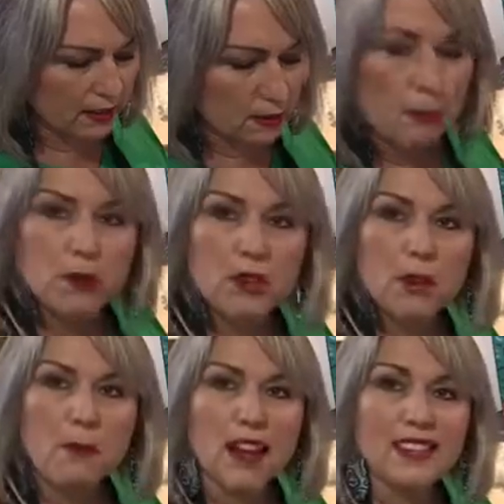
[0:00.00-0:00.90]
Pushing
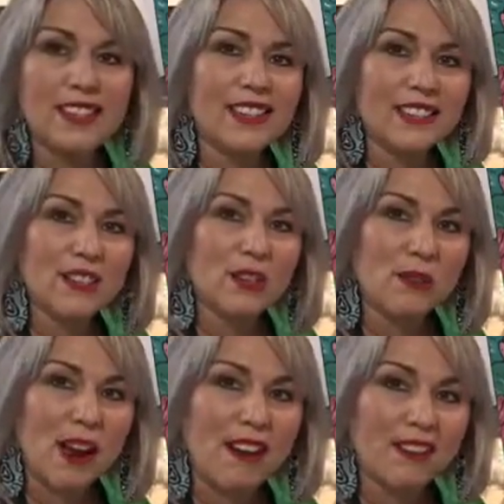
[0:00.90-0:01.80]
a painting in
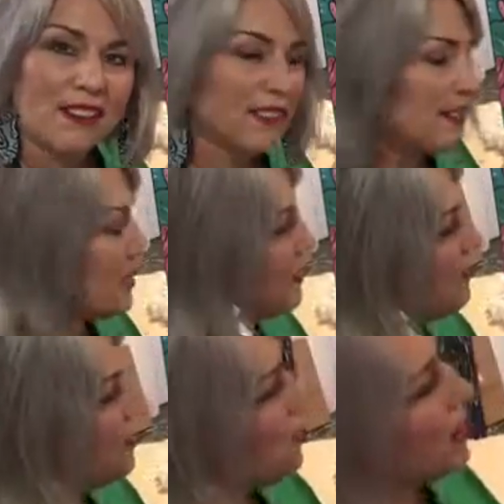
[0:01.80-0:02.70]
2 hours can
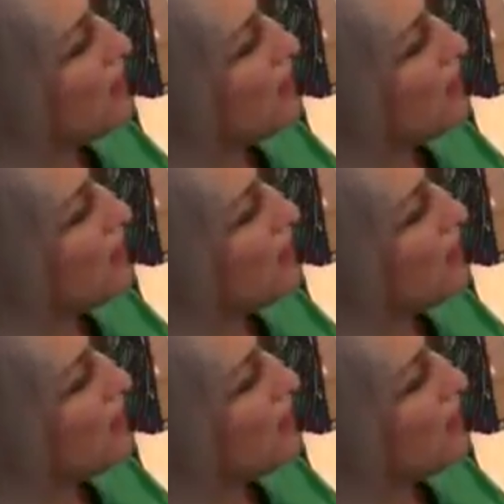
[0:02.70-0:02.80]
be quite a